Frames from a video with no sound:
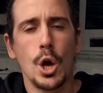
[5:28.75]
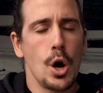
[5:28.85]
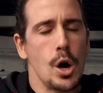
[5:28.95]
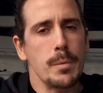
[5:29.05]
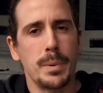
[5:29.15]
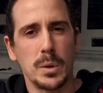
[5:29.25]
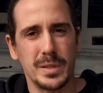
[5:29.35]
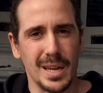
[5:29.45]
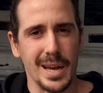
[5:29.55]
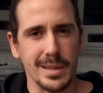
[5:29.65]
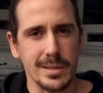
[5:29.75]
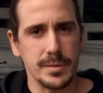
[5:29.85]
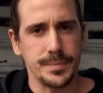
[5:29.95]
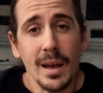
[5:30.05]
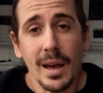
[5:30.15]
on both
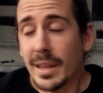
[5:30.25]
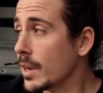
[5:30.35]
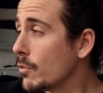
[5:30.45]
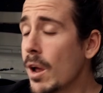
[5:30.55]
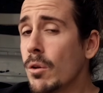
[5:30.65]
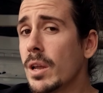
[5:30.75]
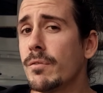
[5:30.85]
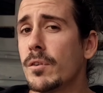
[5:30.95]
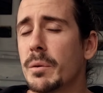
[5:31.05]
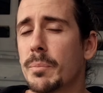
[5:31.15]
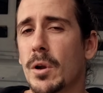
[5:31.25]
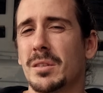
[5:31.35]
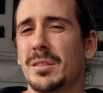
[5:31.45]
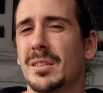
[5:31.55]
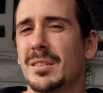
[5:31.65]
sides. At the ground level, the
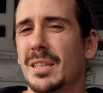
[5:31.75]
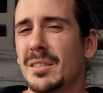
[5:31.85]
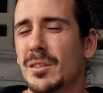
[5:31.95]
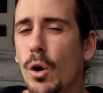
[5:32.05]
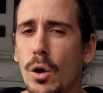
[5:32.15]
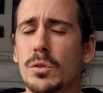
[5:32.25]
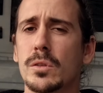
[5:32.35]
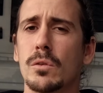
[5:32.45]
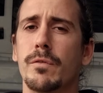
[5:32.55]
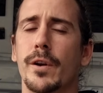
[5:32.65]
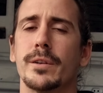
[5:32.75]
process is also very